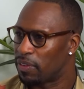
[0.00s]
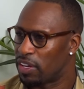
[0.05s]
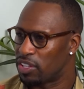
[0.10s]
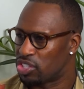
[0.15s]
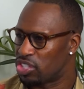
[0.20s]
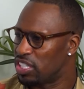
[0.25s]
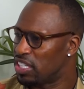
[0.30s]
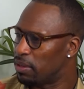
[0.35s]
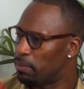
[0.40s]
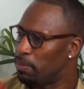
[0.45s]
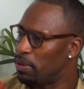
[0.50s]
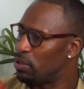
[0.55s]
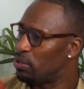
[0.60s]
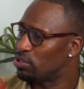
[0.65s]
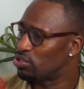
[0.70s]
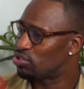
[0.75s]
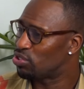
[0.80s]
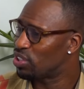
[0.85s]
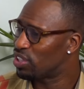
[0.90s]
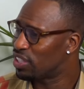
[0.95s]
And she could be
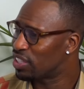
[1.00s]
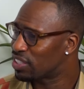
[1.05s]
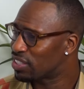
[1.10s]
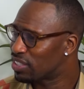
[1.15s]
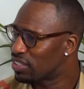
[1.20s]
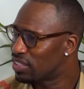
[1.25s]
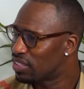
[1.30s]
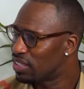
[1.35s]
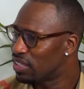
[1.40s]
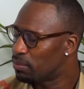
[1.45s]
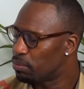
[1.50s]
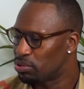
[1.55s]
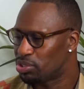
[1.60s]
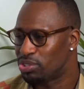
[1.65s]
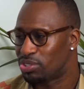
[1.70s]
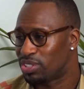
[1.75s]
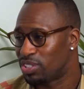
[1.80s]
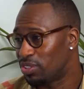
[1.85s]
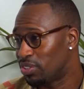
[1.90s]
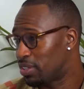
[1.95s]
on drugs, but
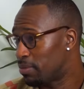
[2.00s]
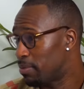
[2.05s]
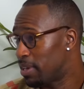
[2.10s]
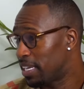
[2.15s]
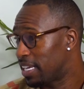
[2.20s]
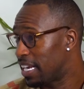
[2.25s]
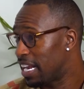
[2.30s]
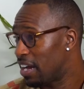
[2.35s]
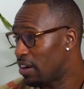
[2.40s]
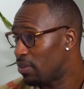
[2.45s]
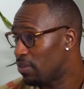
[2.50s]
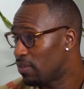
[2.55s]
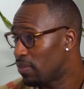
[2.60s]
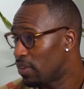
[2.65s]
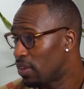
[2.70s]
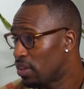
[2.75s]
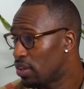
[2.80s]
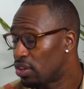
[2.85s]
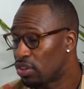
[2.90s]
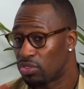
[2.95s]
you still can make it out.
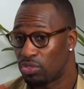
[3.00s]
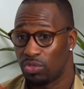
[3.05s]
Mm-hmm.